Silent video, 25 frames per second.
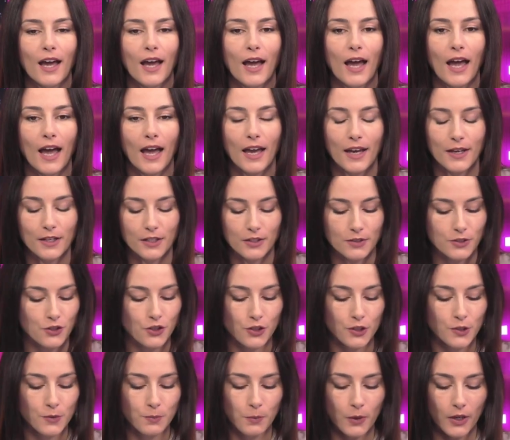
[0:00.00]
I
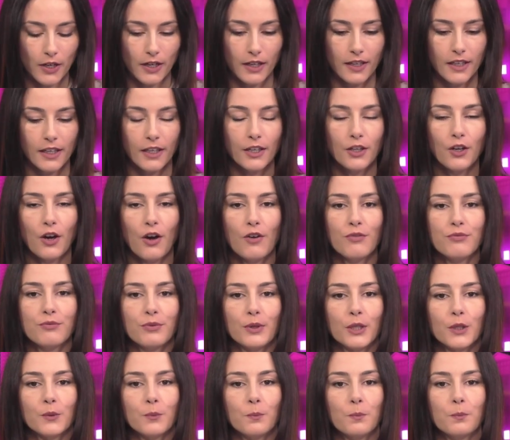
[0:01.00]
just want to kick off
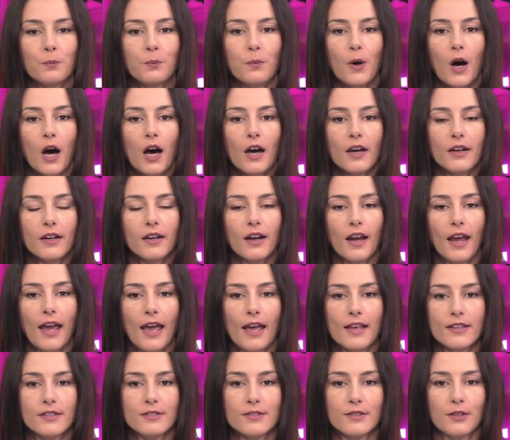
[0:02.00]
with what
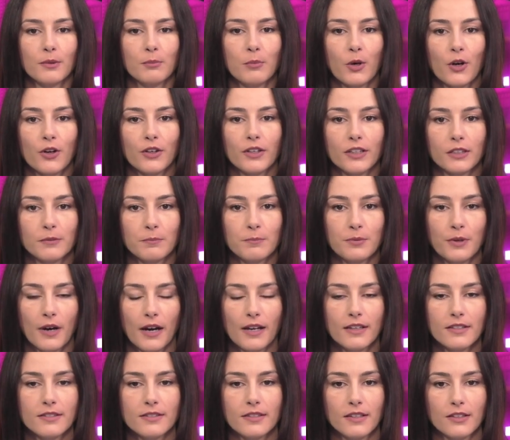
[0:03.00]
has the market
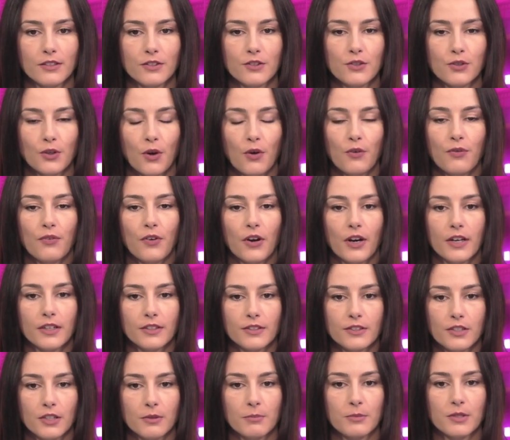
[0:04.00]
priced in so far
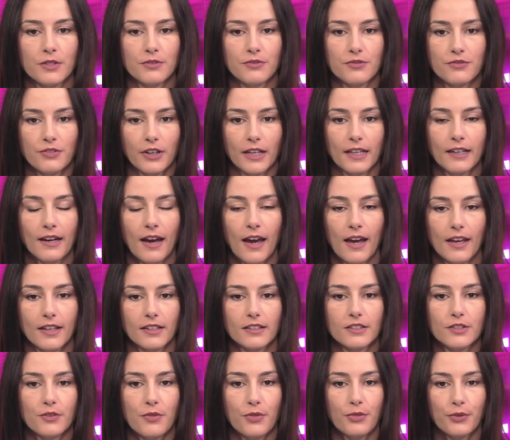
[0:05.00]
in terms of rate
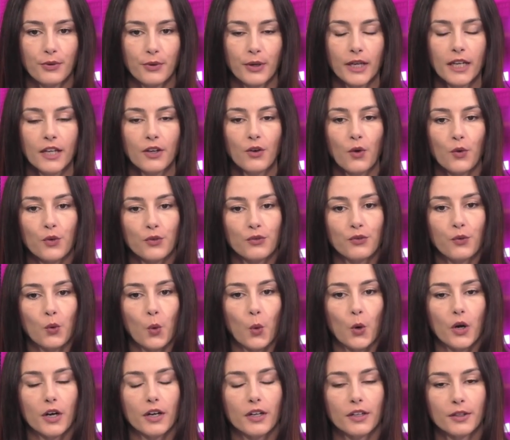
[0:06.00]
hikes? 3 or
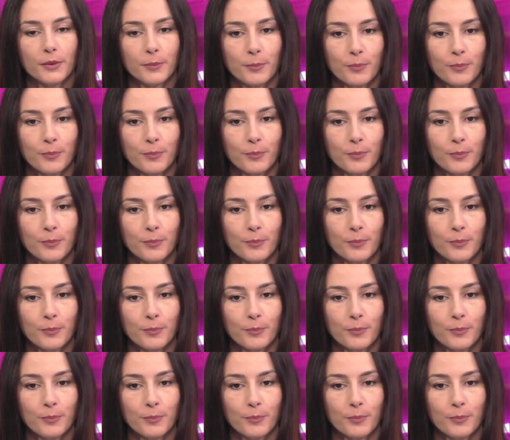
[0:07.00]
4?